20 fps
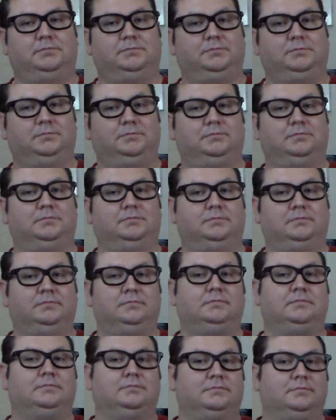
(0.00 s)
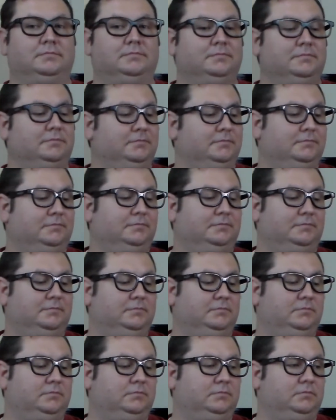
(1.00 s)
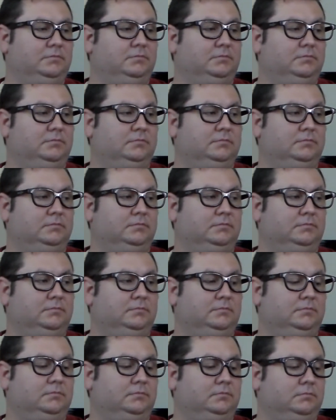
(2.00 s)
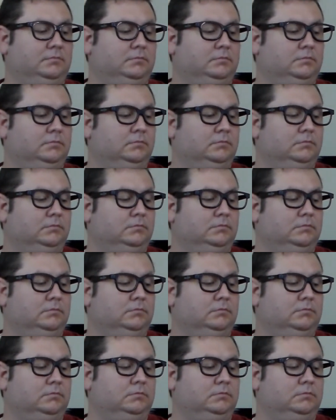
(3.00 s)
[no speech]